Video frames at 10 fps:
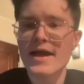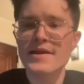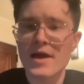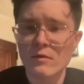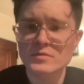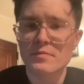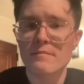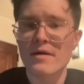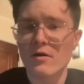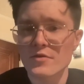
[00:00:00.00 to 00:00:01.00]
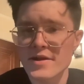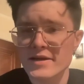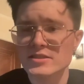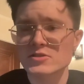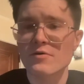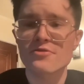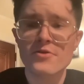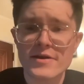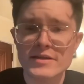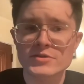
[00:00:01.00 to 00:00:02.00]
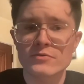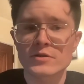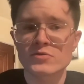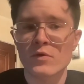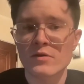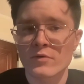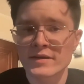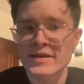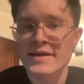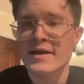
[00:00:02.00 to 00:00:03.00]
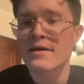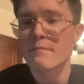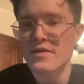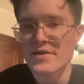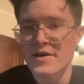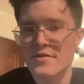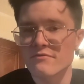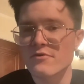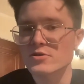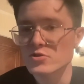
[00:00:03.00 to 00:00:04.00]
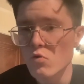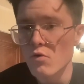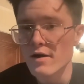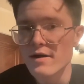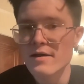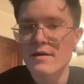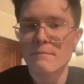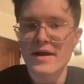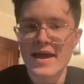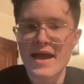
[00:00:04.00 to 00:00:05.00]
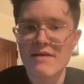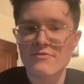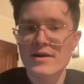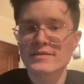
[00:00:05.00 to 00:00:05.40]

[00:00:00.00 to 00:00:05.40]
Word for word: and helped propel the Knicks to a 32 21 lead by the end of the first quarter by half.